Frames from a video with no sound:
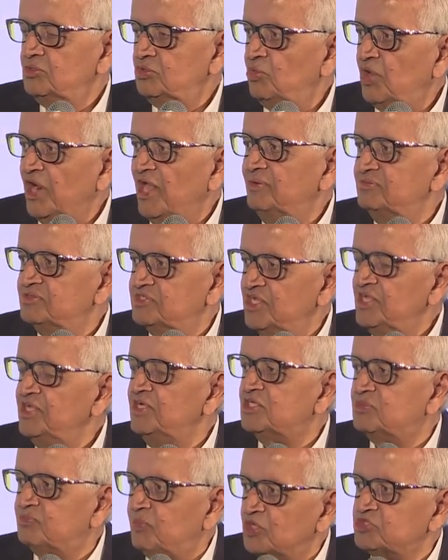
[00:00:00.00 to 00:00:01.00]
So what I'm saying
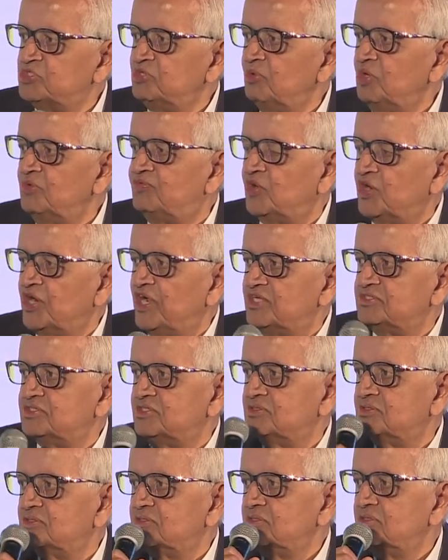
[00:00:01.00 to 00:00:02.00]
is possible for
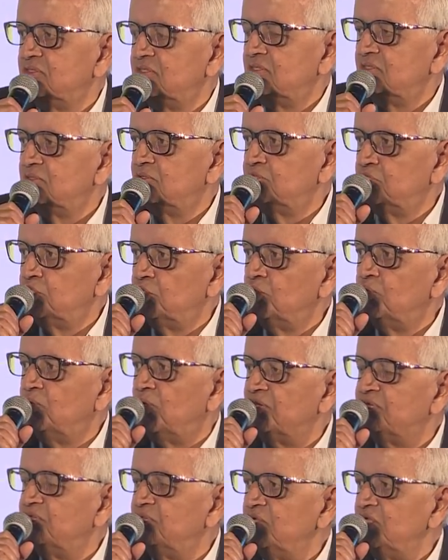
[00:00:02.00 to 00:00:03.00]
us to do
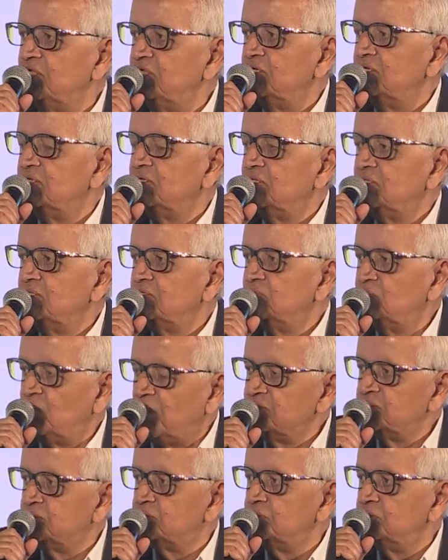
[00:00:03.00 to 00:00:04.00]
what we
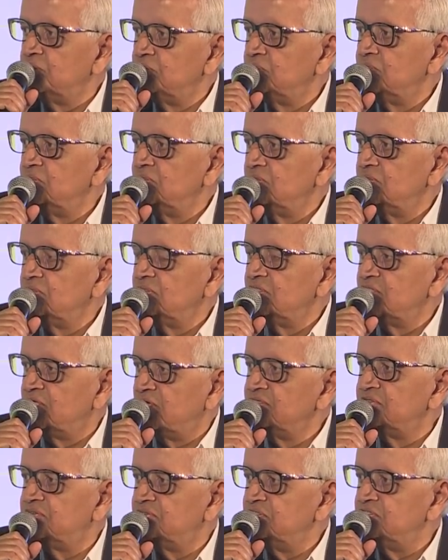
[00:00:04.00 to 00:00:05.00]
want to do in
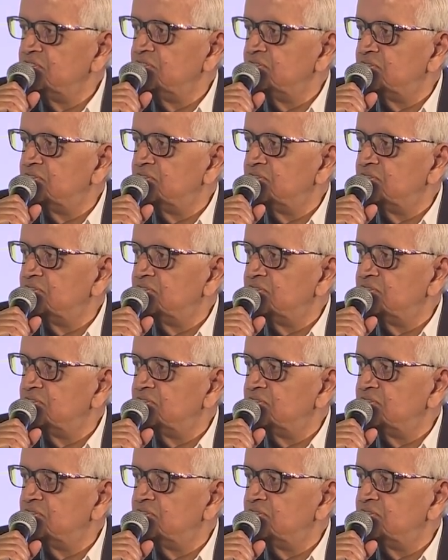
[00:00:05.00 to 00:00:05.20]
country's